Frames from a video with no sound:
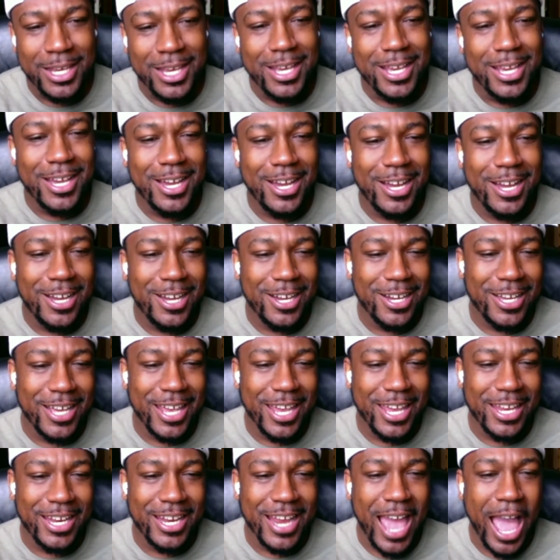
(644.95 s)

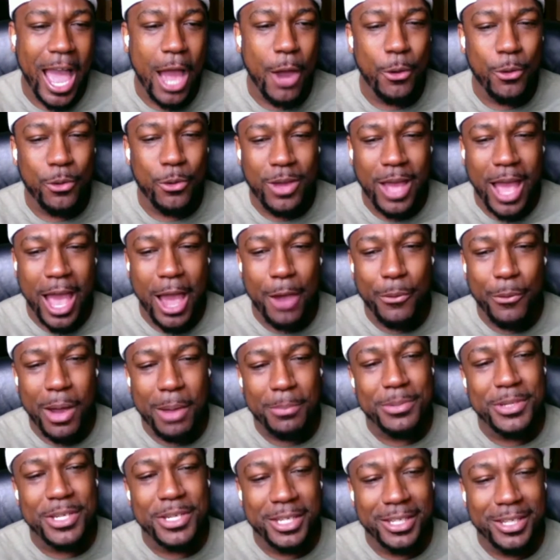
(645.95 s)
and how
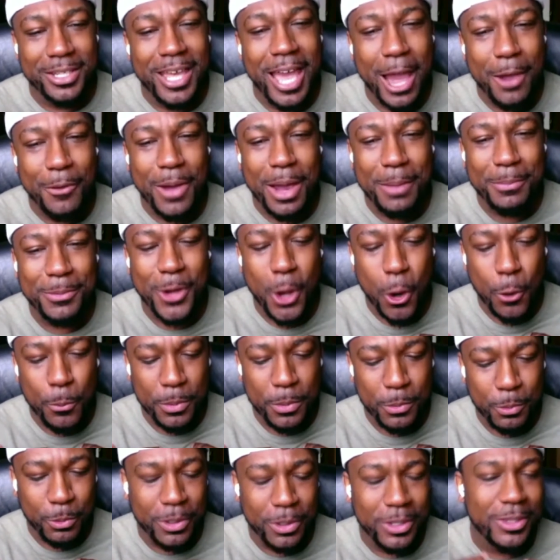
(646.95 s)
I'm coping
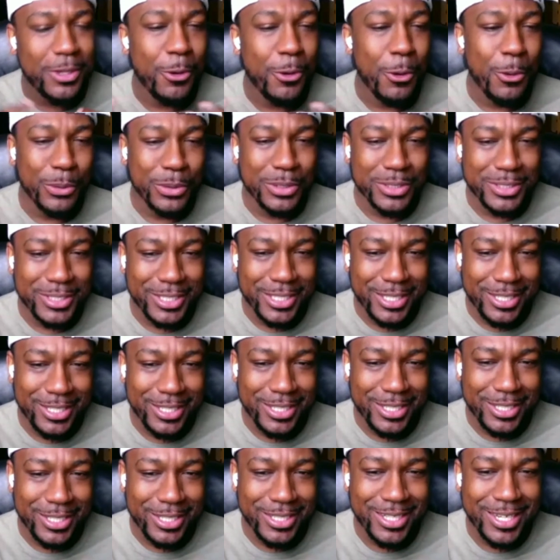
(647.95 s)
with quarantine,
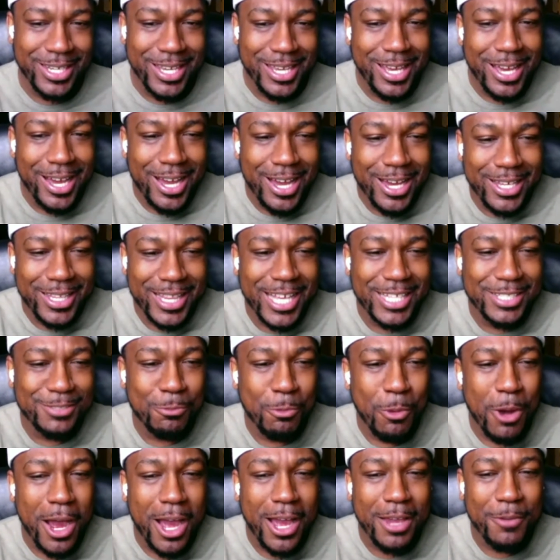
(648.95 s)
and that's
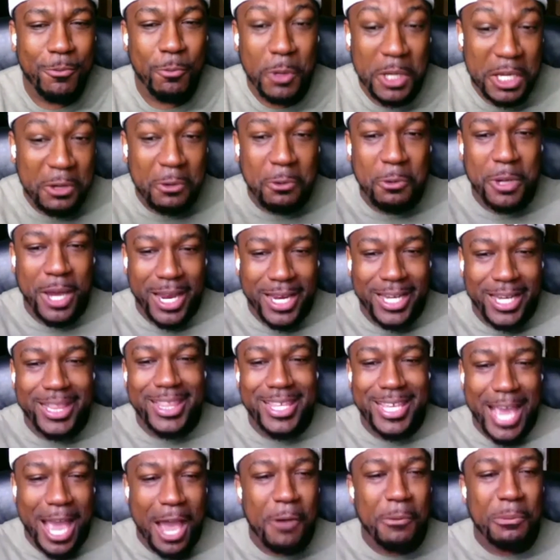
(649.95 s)
why we created the
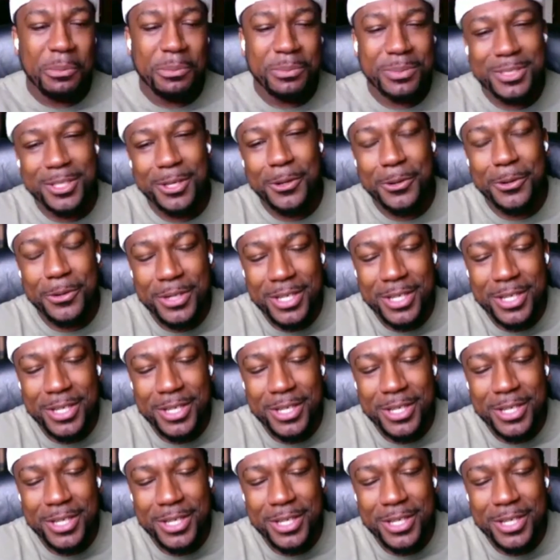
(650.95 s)
album. So